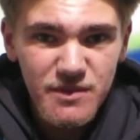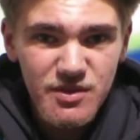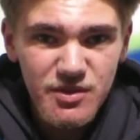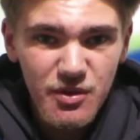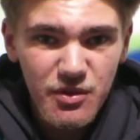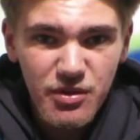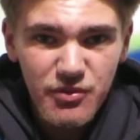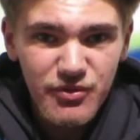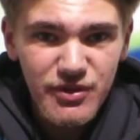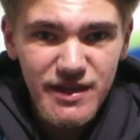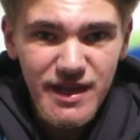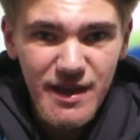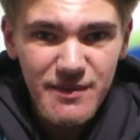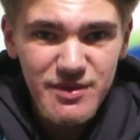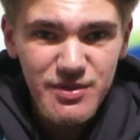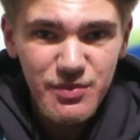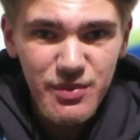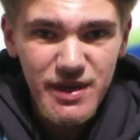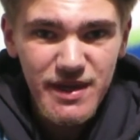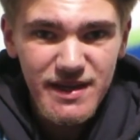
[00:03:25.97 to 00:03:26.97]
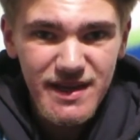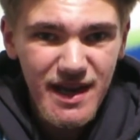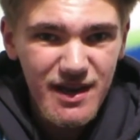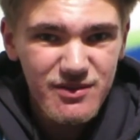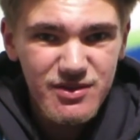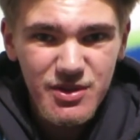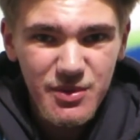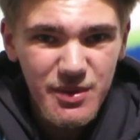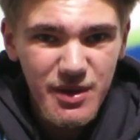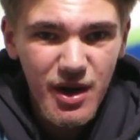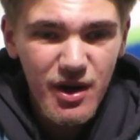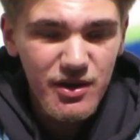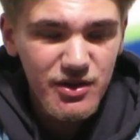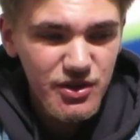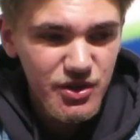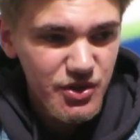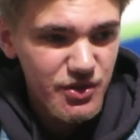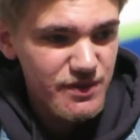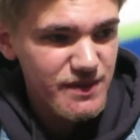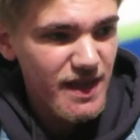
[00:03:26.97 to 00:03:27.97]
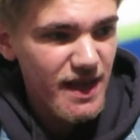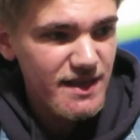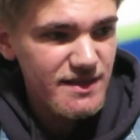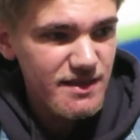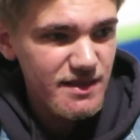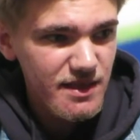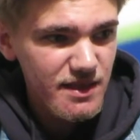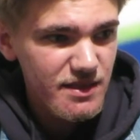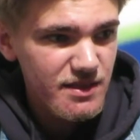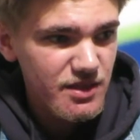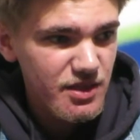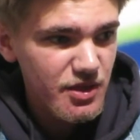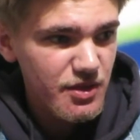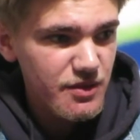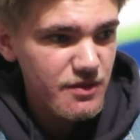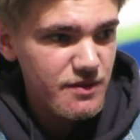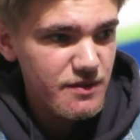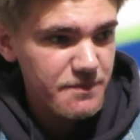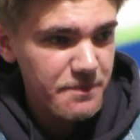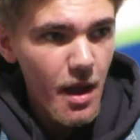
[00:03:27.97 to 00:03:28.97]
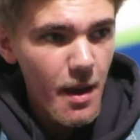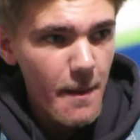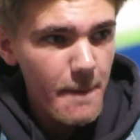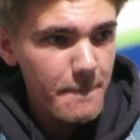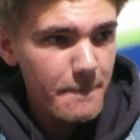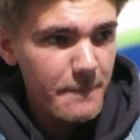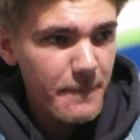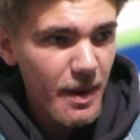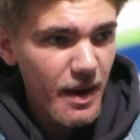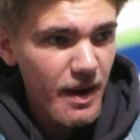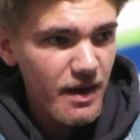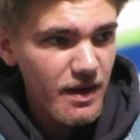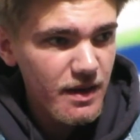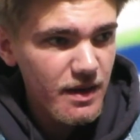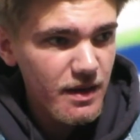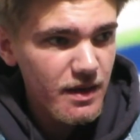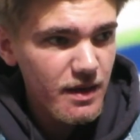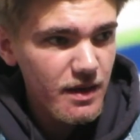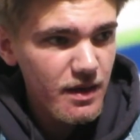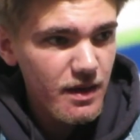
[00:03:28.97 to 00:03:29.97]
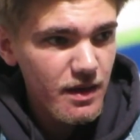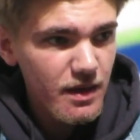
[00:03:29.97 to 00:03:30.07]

sort of three games a week now, so we can't use that as an excuse. But